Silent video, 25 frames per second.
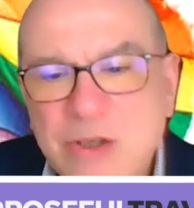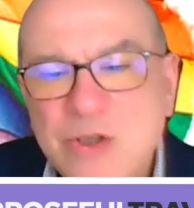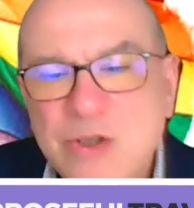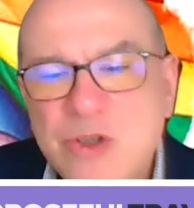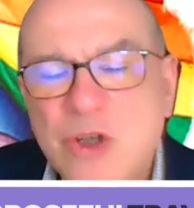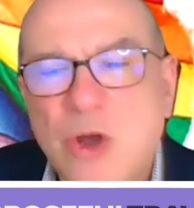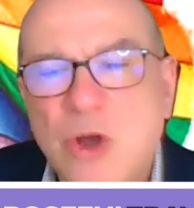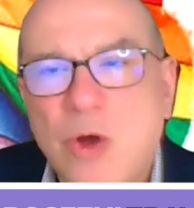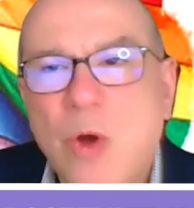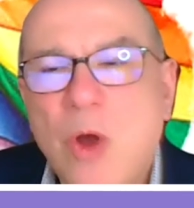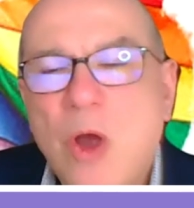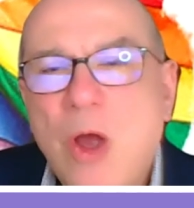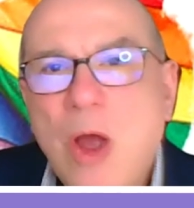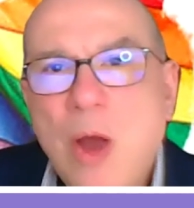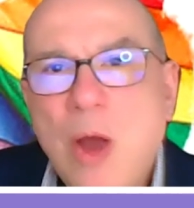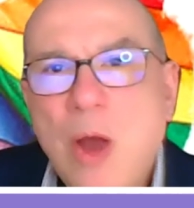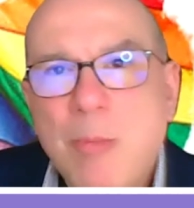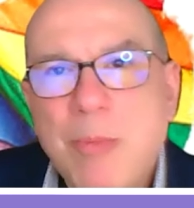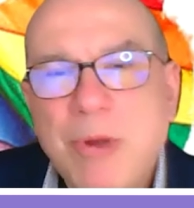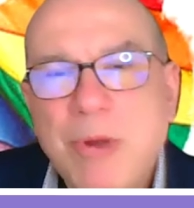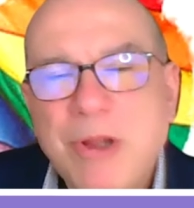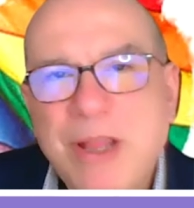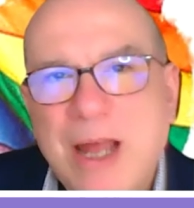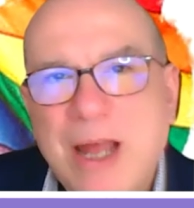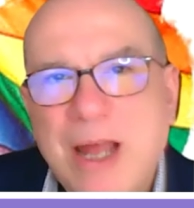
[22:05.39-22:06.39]
So,
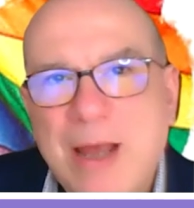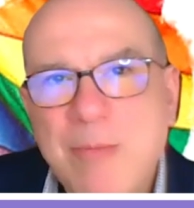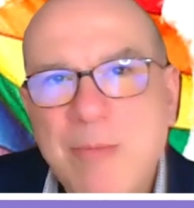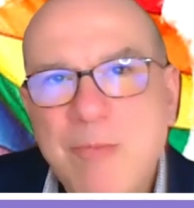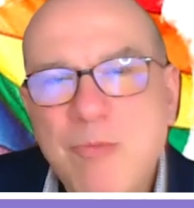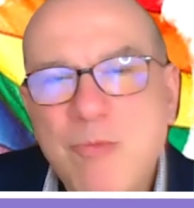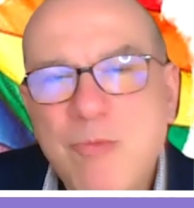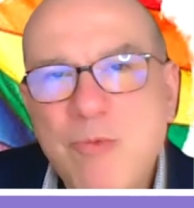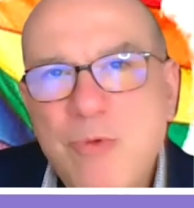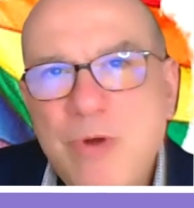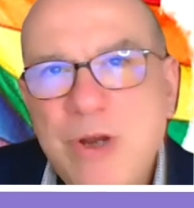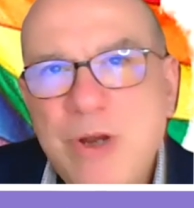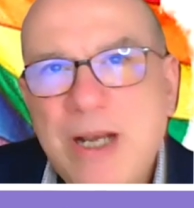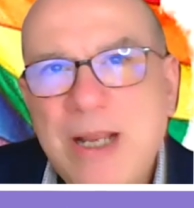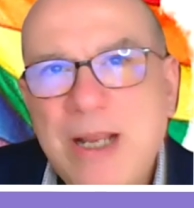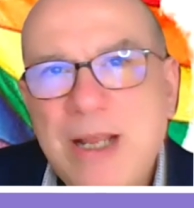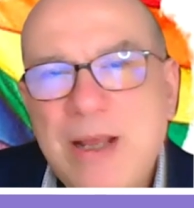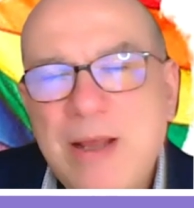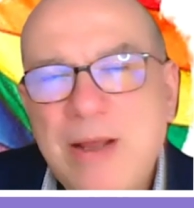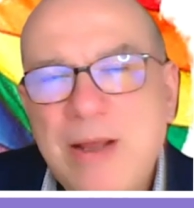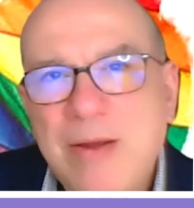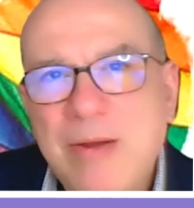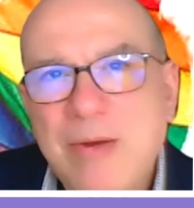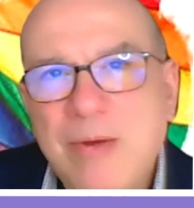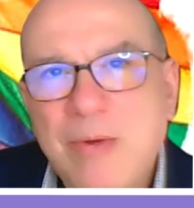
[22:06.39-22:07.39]
but I'm
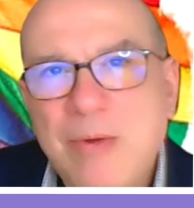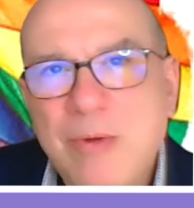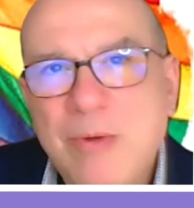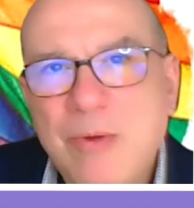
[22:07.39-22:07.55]
really